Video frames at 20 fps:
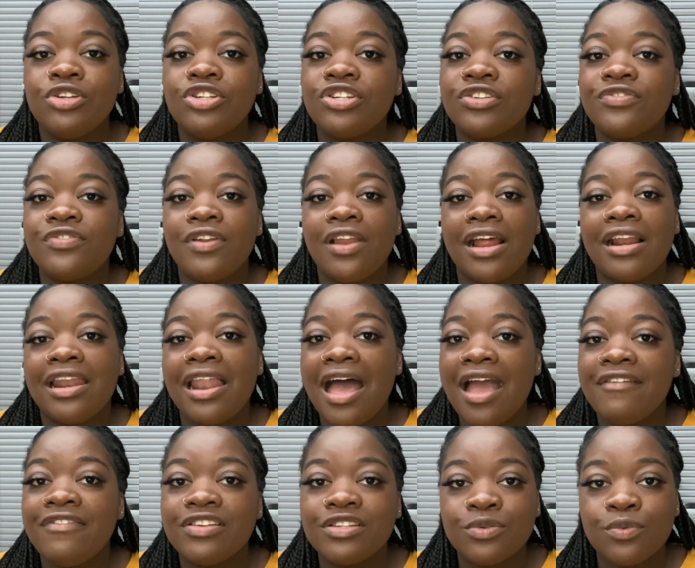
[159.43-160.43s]
You just feel like
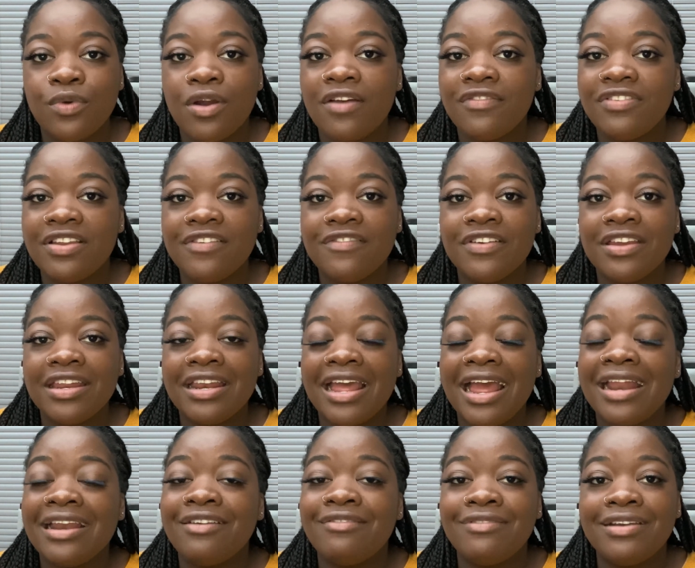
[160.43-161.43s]
life isn't worth living,
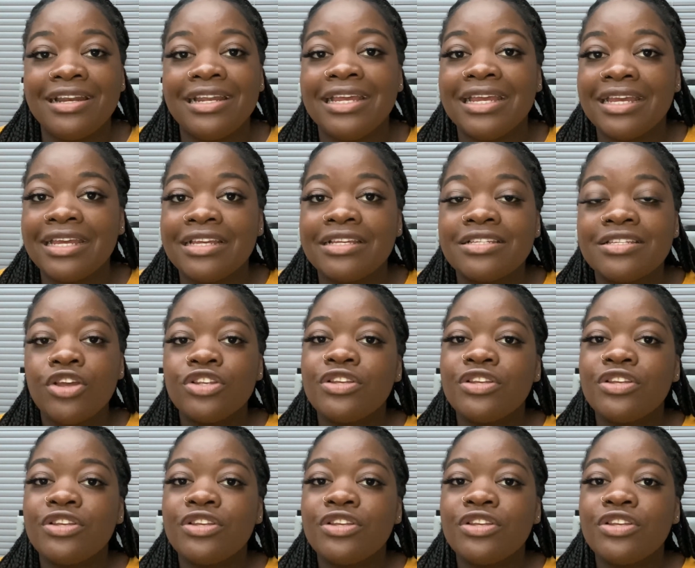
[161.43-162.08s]
and it really is.